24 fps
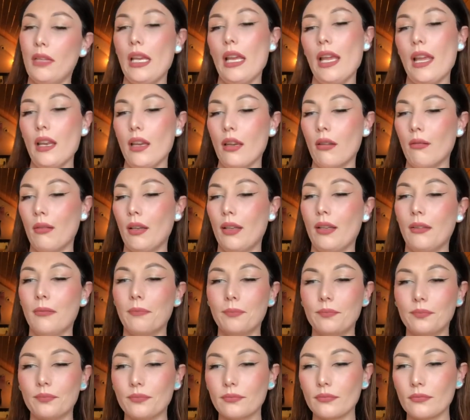Anyway,
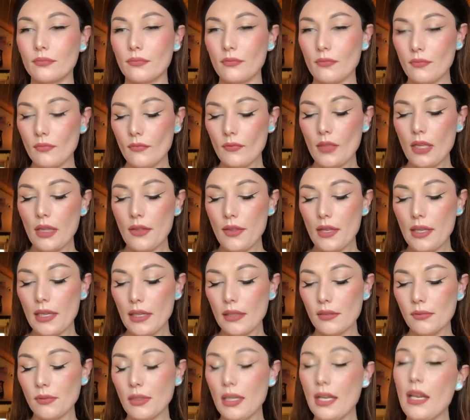the
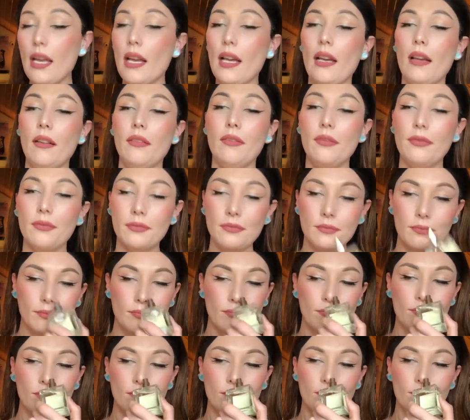next one I have
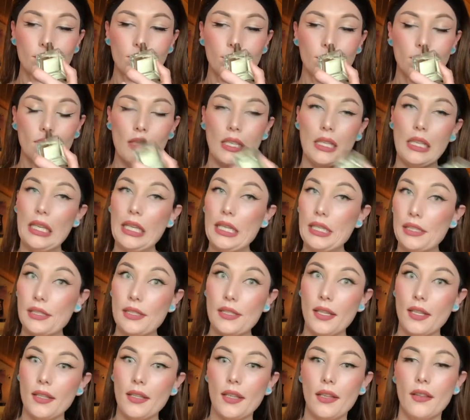is
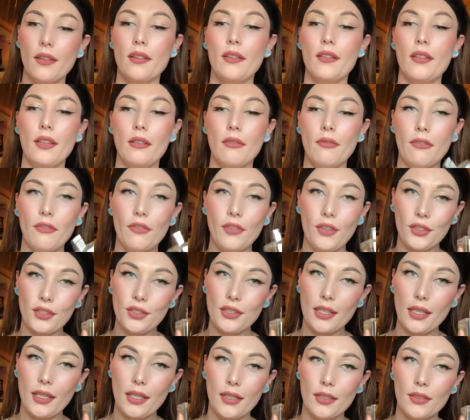none other than First
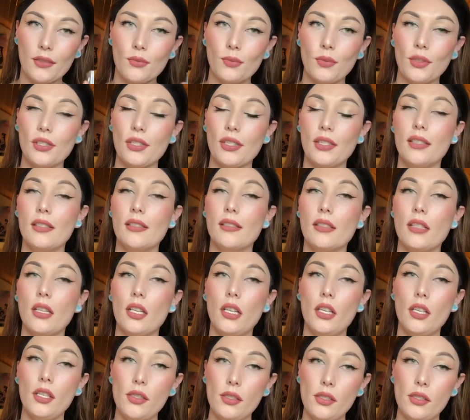Kiss, which is
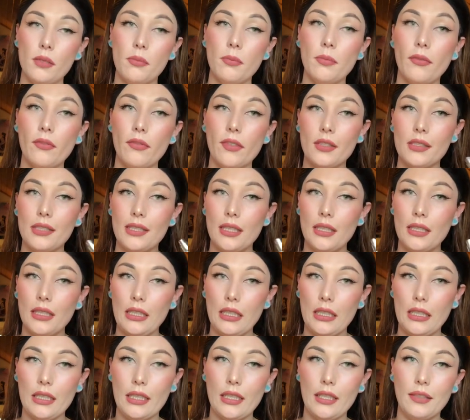a dupe for
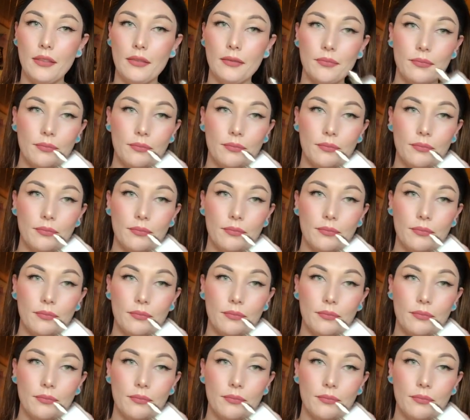Delina